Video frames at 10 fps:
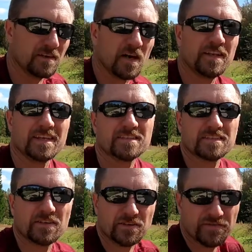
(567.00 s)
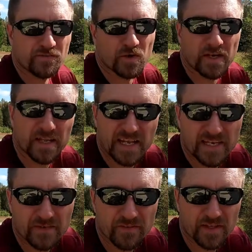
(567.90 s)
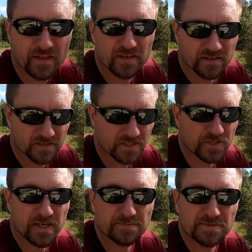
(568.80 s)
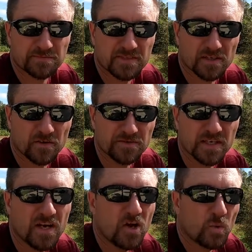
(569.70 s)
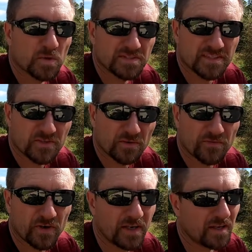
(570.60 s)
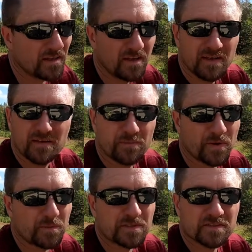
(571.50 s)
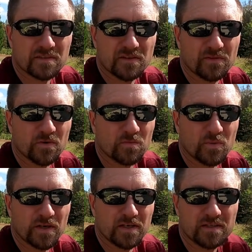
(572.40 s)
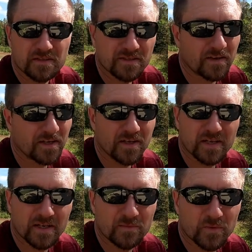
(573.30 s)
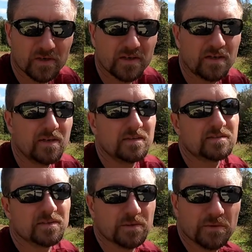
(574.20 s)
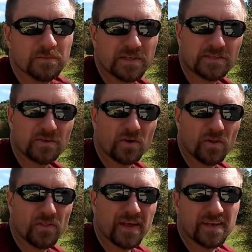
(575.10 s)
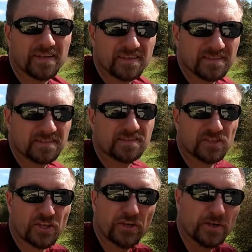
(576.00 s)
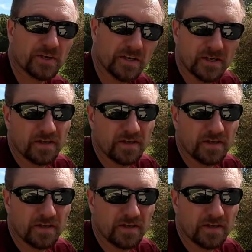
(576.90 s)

unnecessary fray any of the uh, straps themselves. Once they start fraying, pretty much just gonna throw them away. They're not good anymore. So make sure all that is secure.